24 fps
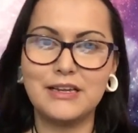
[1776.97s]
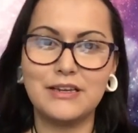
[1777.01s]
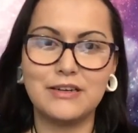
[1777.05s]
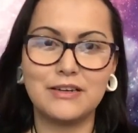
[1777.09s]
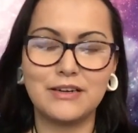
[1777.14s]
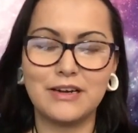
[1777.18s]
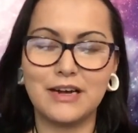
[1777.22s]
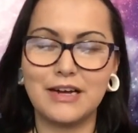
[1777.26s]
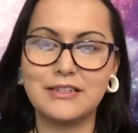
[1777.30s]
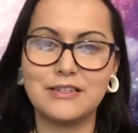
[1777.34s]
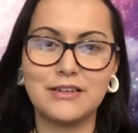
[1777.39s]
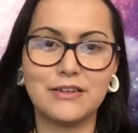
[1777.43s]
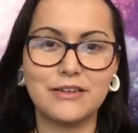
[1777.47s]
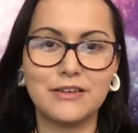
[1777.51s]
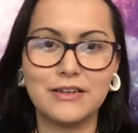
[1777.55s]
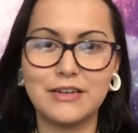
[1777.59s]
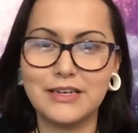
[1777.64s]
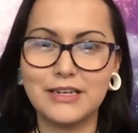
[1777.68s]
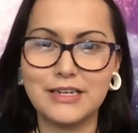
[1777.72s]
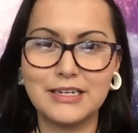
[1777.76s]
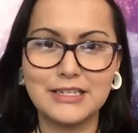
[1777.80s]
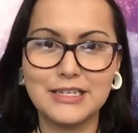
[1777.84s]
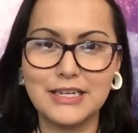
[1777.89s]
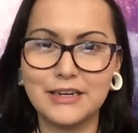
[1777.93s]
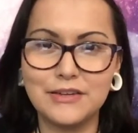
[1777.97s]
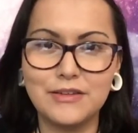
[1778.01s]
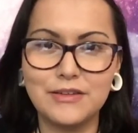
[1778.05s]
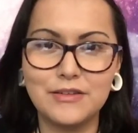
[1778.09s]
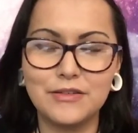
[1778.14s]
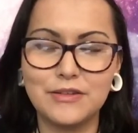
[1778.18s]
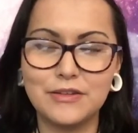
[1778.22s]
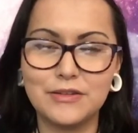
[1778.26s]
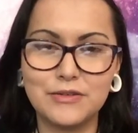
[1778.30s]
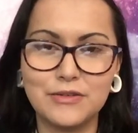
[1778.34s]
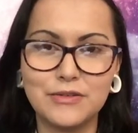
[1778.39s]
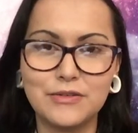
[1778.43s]
Your guides aren't going to tell you
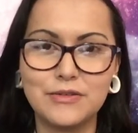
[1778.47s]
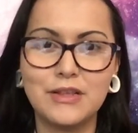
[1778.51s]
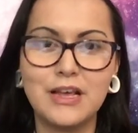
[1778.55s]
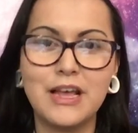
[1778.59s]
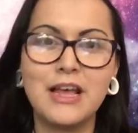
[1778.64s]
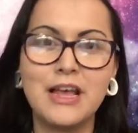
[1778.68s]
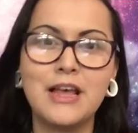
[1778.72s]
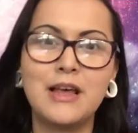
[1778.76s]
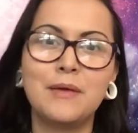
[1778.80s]
the truth,